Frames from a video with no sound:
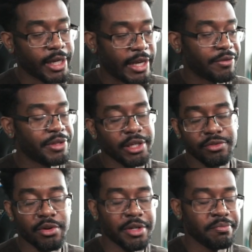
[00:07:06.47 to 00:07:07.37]
Like everything is
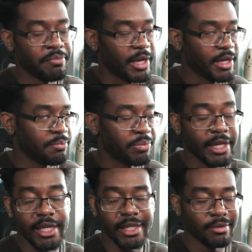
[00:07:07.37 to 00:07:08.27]
already made
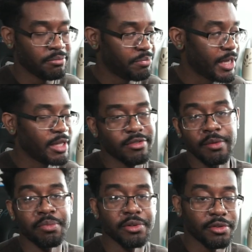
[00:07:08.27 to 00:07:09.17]
plain and
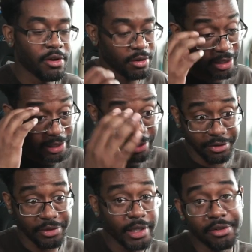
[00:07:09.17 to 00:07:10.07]
simple. It's all clear.
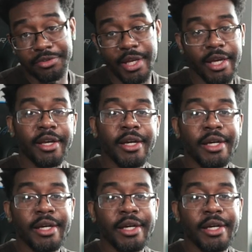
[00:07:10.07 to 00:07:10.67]
It's clear as day.